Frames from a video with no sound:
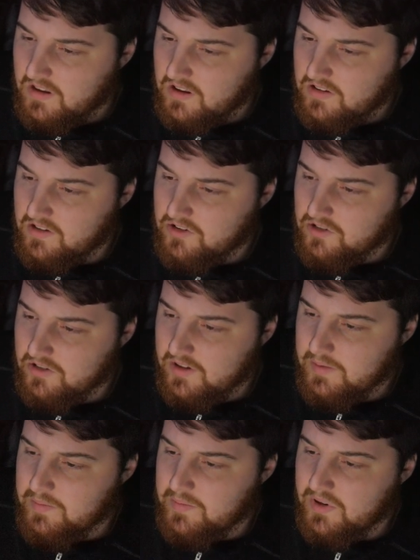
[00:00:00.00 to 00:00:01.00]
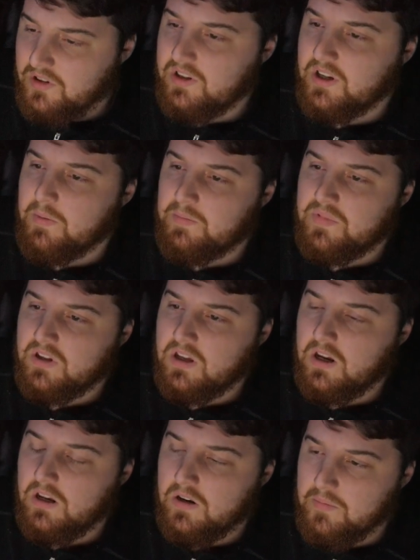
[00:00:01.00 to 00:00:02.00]
essentially building up the
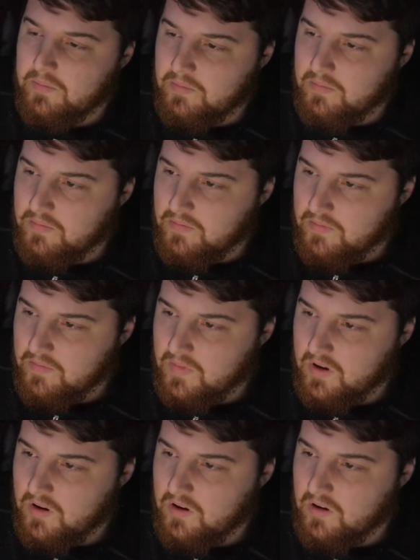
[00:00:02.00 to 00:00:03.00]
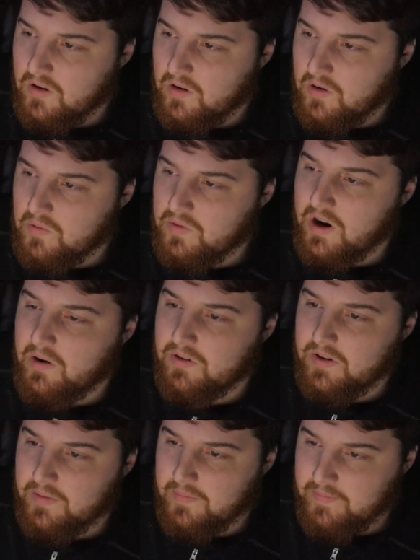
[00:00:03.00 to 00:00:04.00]
kingdom around
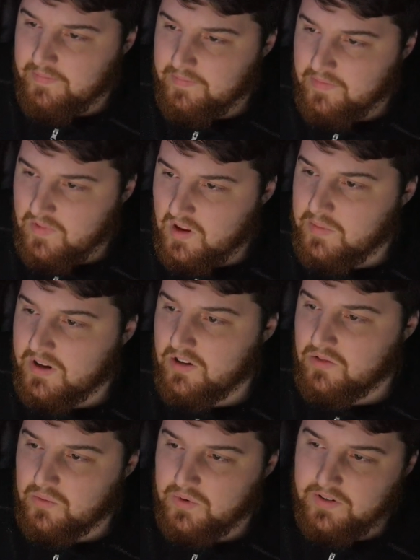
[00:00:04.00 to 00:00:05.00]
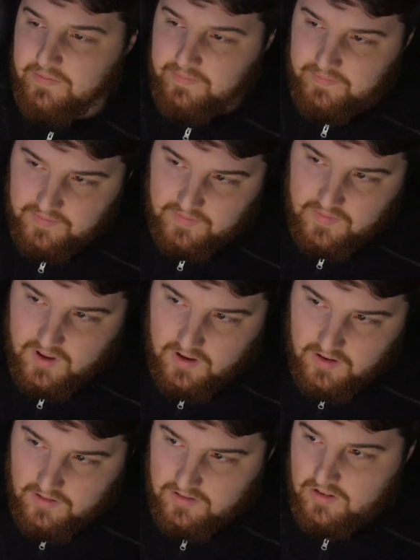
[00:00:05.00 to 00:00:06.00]
him, because when
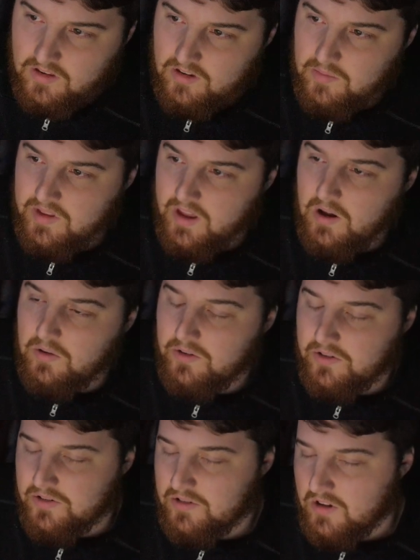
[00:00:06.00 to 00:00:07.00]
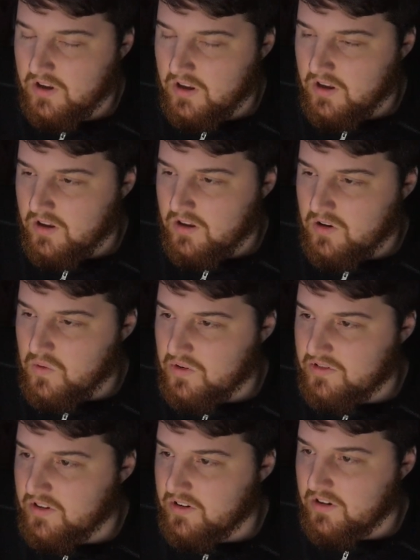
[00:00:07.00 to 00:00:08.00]
some of the elders who were
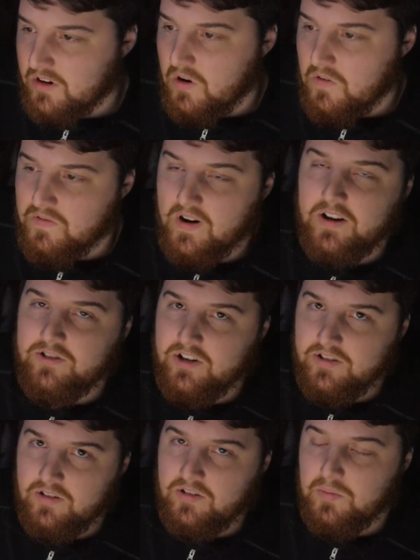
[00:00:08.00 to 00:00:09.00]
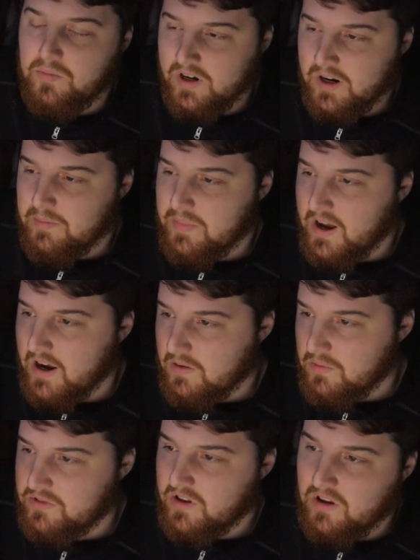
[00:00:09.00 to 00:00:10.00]
sent to go find Jesus and bring him back
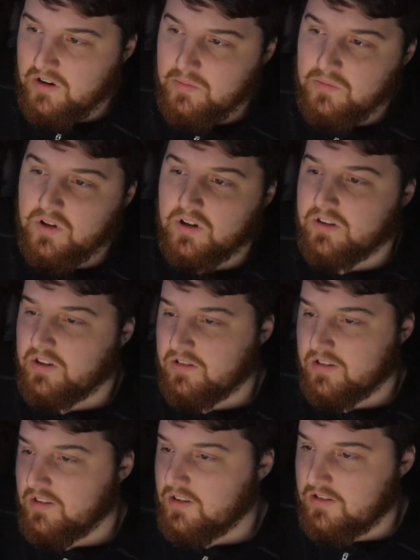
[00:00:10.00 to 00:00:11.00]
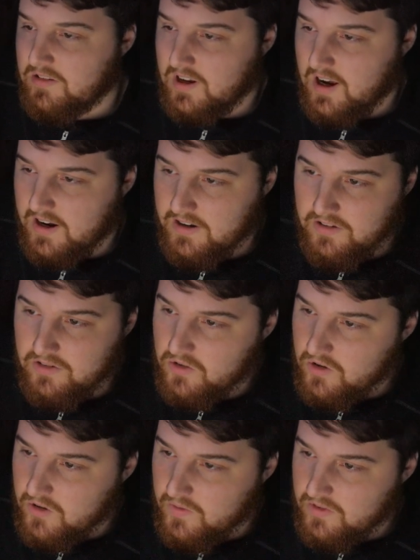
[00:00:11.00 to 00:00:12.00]
was telling him, look, this guy
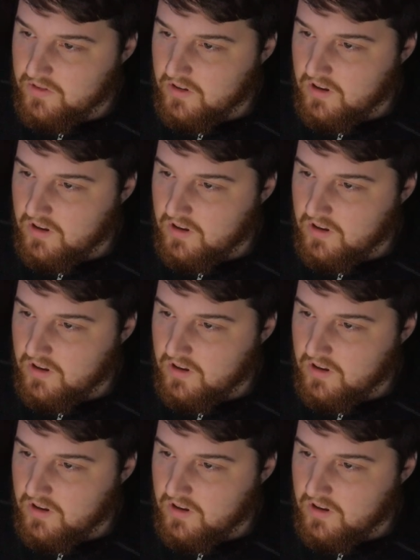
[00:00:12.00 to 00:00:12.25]
deserves